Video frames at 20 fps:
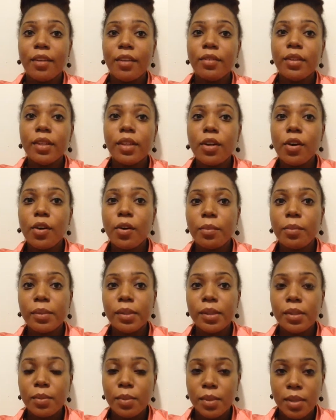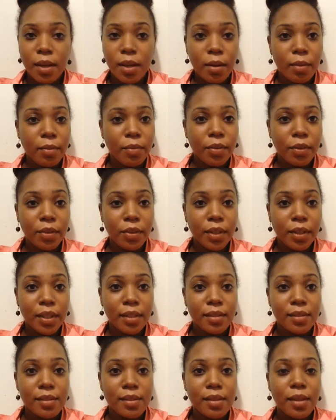I really hope this was helpful
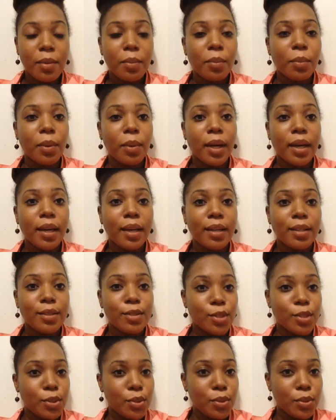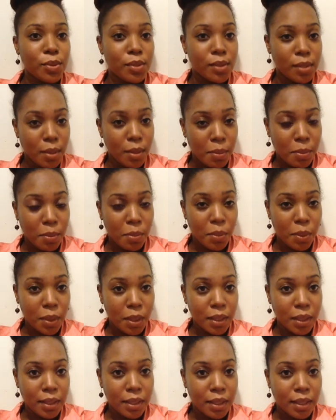in some way to
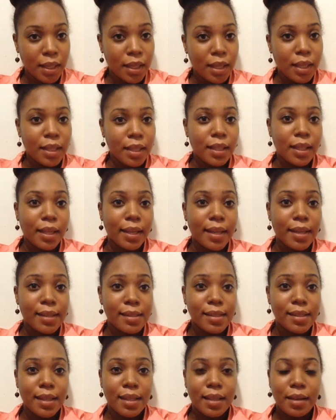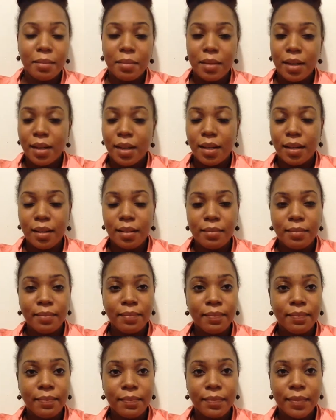someone. Like I said, I'm not
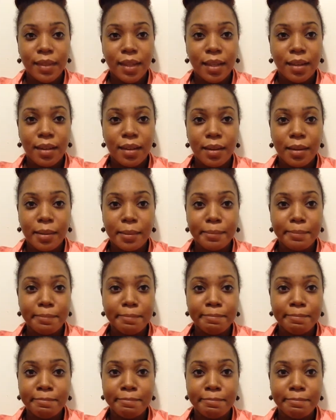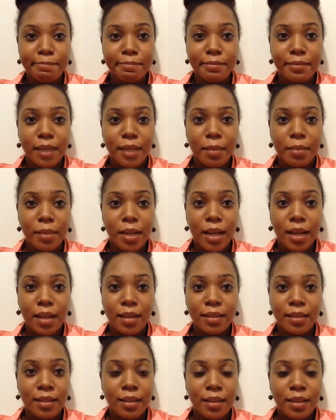I'm
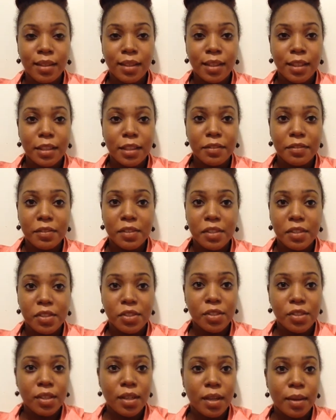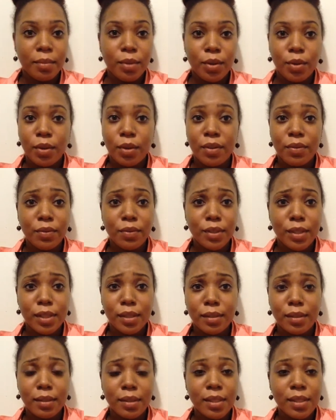not a physician, I'm no
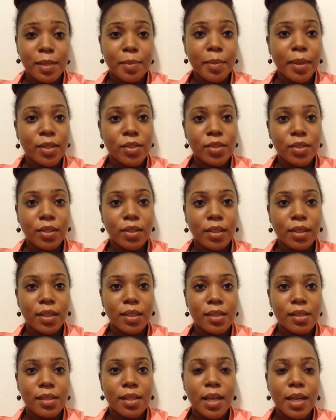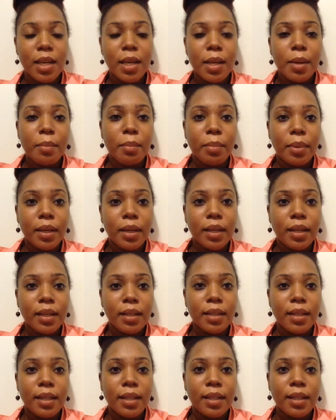infertility specialist,
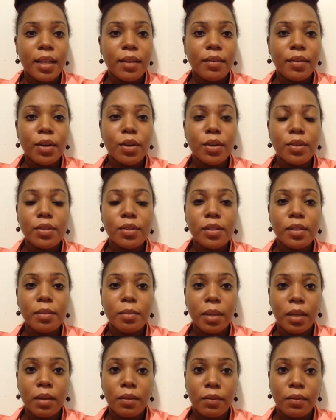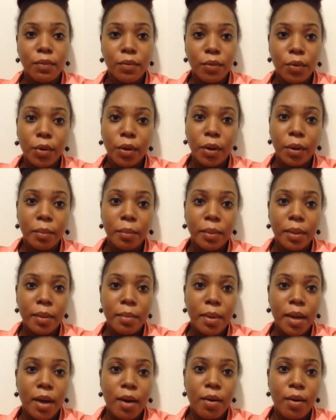but it never hurts to be informed
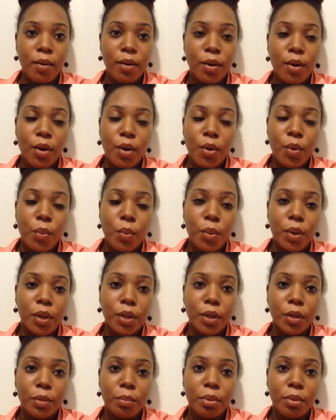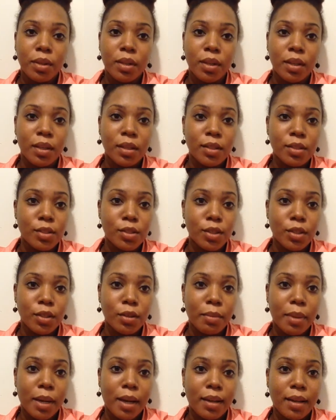about what you're putting into your
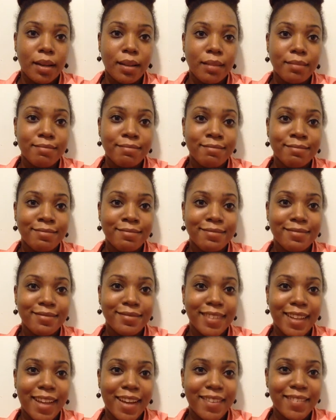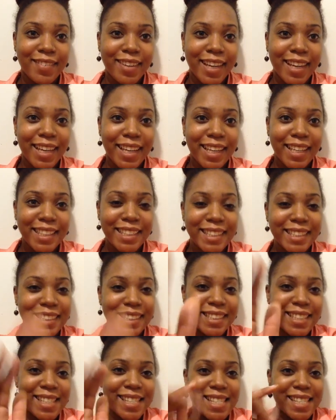body. All right.
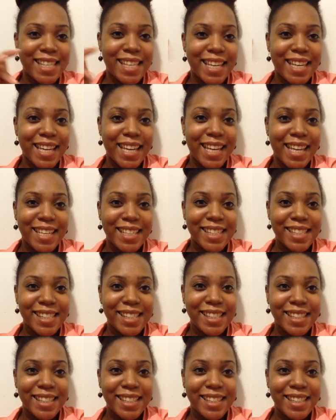See you guys.